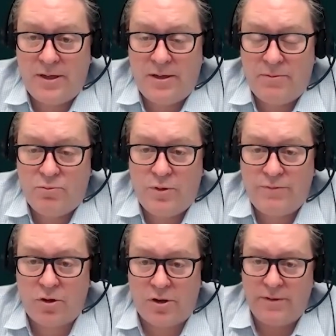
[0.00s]
We've
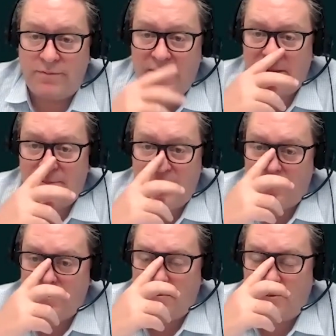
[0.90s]
got an investment,
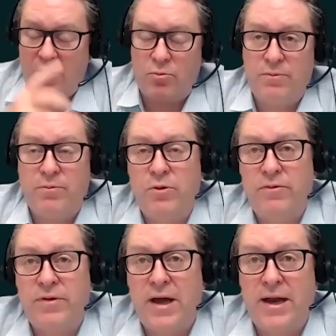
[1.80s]
you know, we've
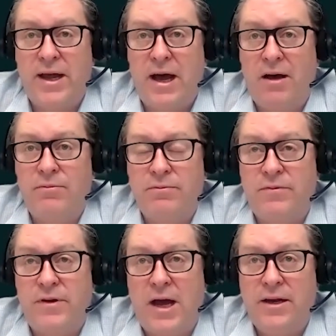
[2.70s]
had our
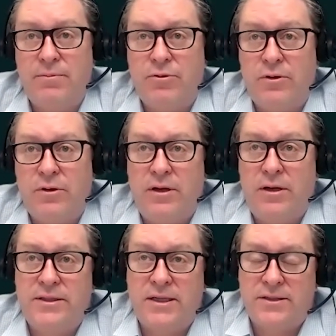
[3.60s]
vanadium
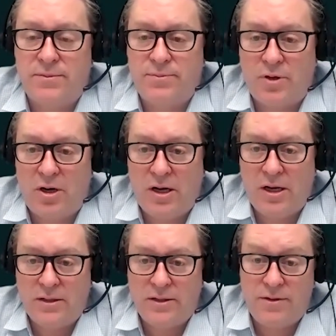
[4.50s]
tested
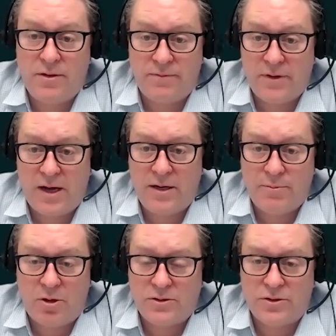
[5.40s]
by lithium
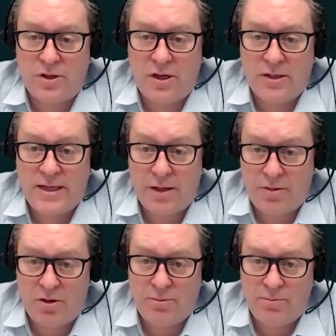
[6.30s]
vanadium oxide
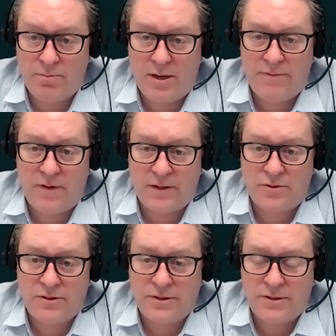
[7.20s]
cathode
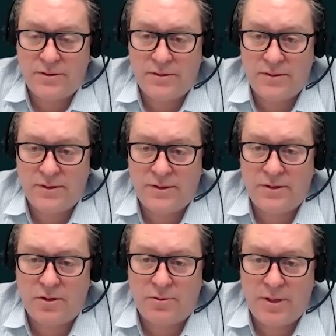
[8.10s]
manufacturers and cell
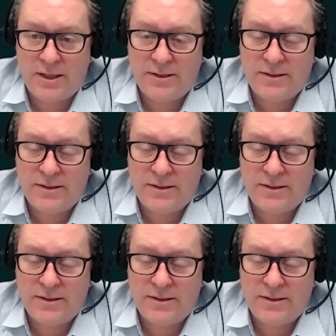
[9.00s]
makers.